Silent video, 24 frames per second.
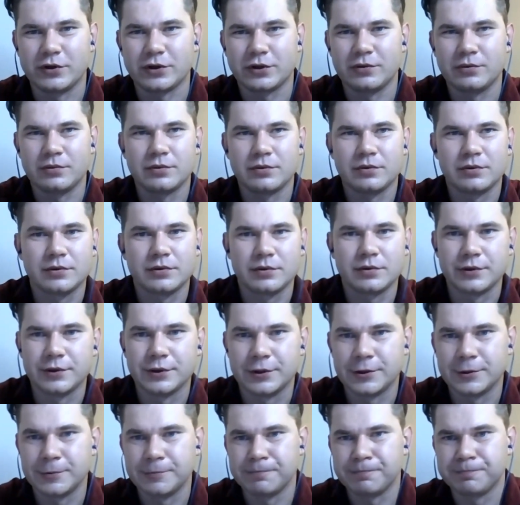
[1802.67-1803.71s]
of it.
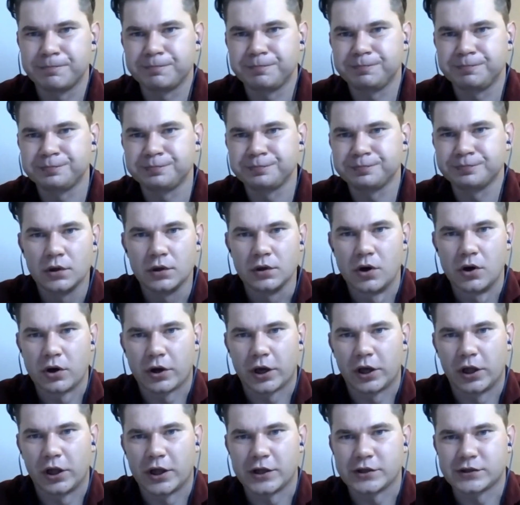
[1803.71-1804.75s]
Um,
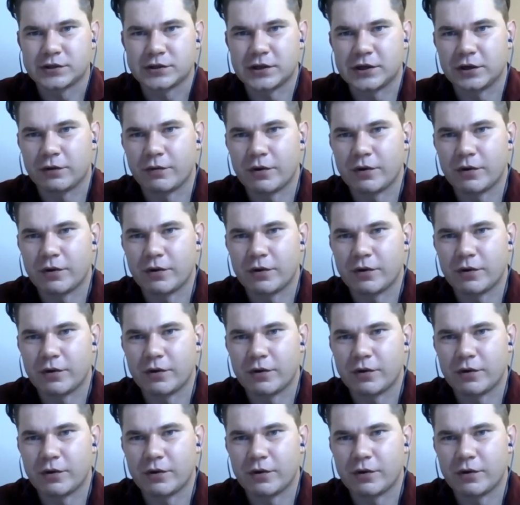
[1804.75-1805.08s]
Okay, let's see.